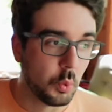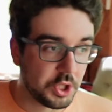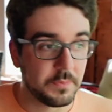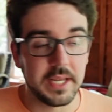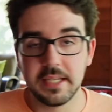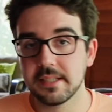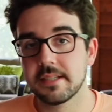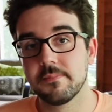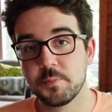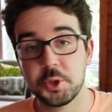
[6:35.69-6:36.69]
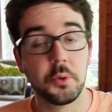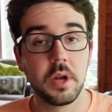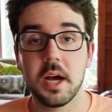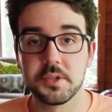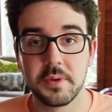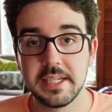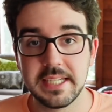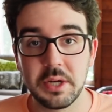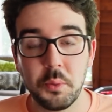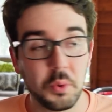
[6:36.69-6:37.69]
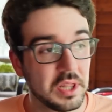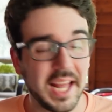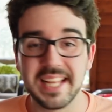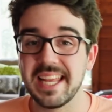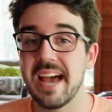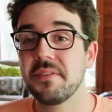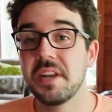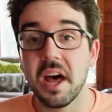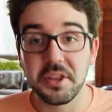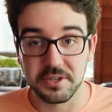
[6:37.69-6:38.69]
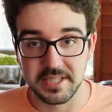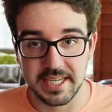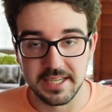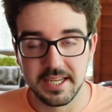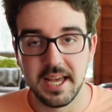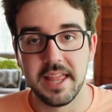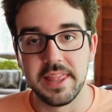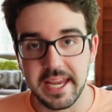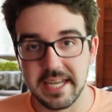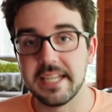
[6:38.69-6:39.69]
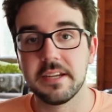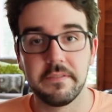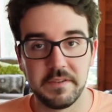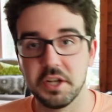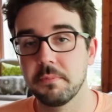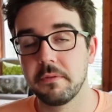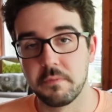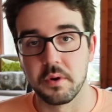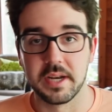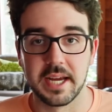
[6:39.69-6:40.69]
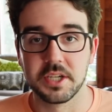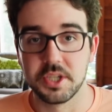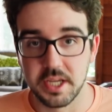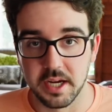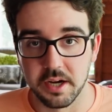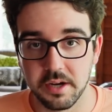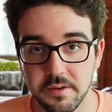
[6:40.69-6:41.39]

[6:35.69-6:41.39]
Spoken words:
which means Stewart Haas Racing will likely have another seat they need to fill before next year.